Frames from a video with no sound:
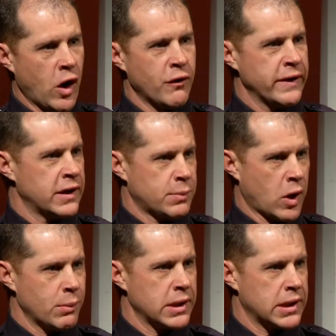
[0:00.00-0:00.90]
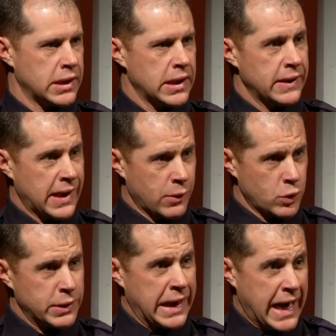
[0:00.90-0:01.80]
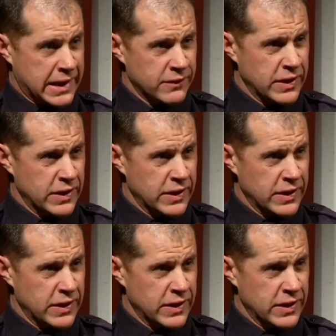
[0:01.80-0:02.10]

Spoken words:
in the department that I will be actively